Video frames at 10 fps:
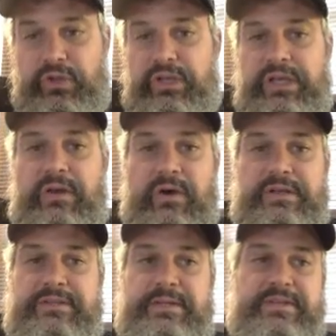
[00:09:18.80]
next
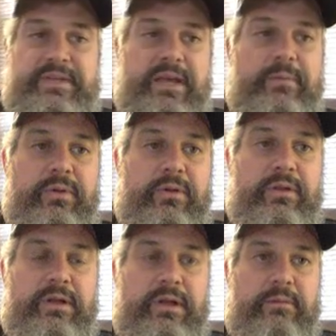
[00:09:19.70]
really awesome
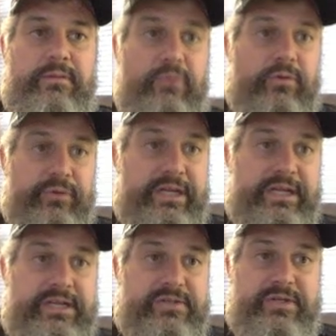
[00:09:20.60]
example
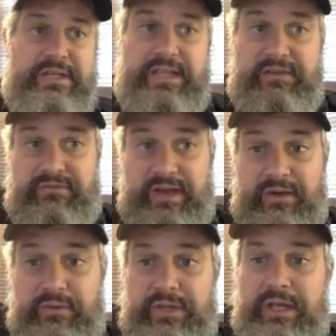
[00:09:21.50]
before written
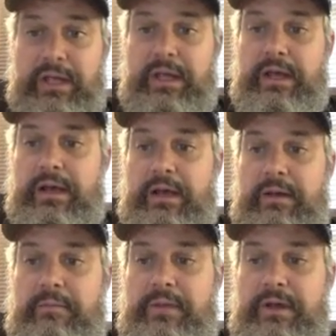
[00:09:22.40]
history that they found
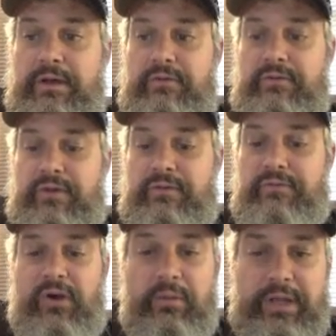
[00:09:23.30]

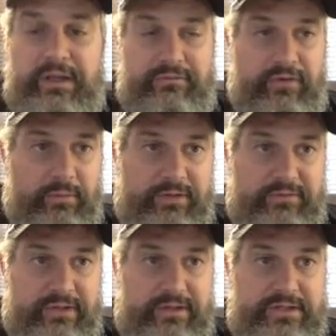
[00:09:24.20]
of
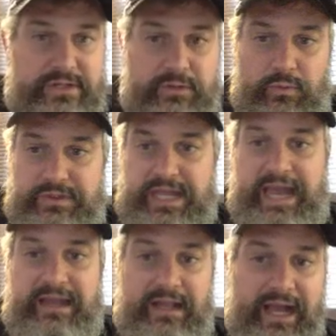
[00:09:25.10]
farming
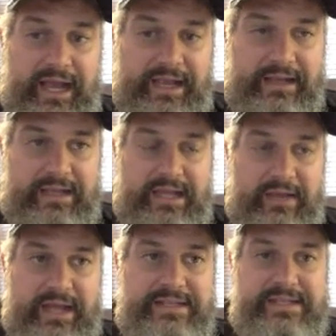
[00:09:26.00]
village was Cattle
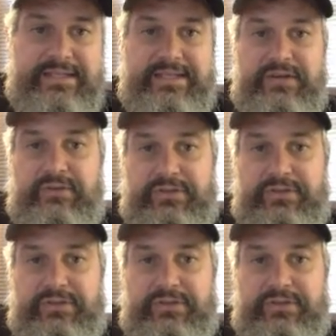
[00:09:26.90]
Hayek. And now